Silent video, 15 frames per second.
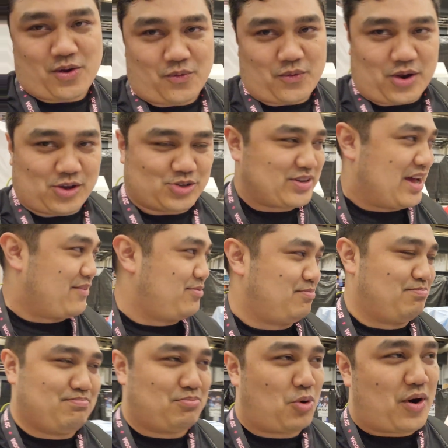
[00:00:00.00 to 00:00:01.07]
we also have
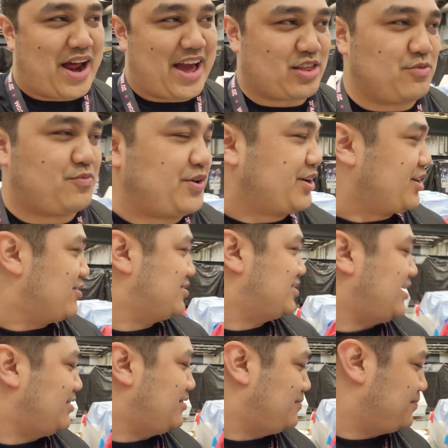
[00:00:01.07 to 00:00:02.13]
more action figures and